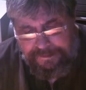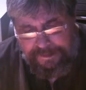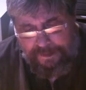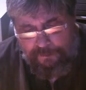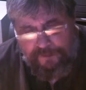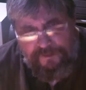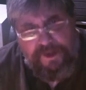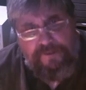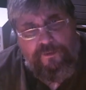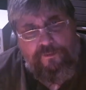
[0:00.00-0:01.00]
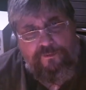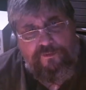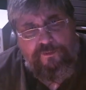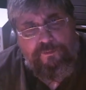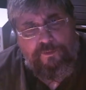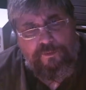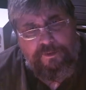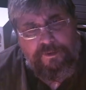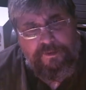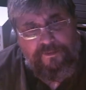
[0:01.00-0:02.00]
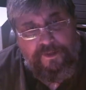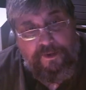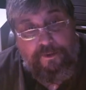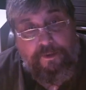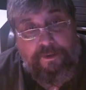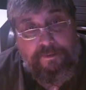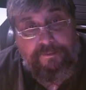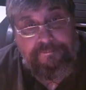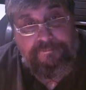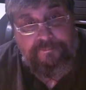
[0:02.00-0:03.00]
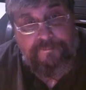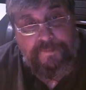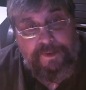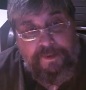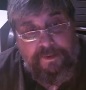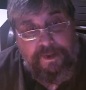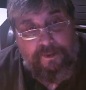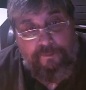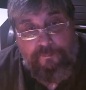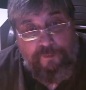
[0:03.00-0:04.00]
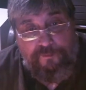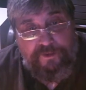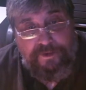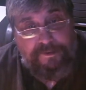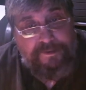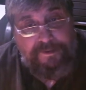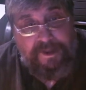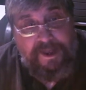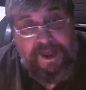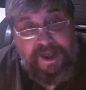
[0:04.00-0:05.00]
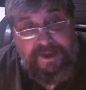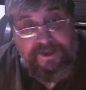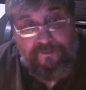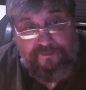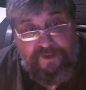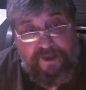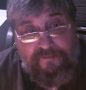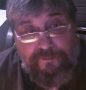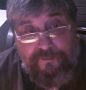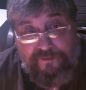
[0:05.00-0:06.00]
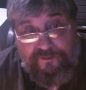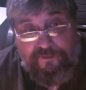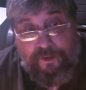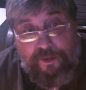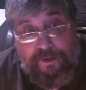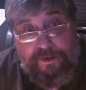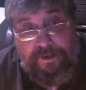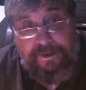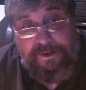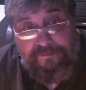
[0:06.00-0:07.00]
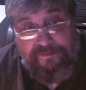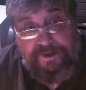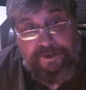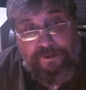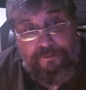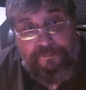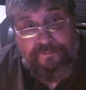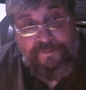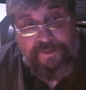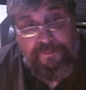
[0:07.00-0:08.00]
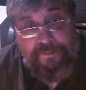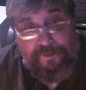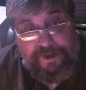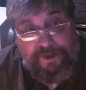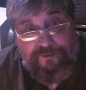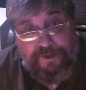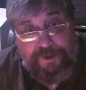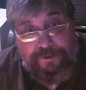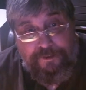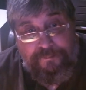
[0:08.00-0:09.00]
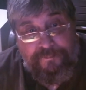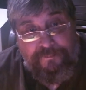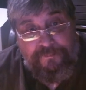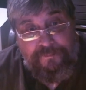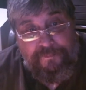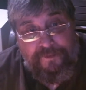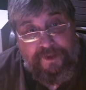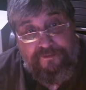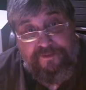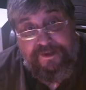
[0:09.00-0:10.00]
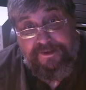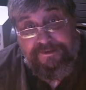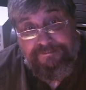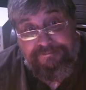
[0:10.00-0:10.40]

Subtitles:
I want to thank those who were there. Now, most of you, I doubt, sat through this long a video. I'll catch you later. Thanks again.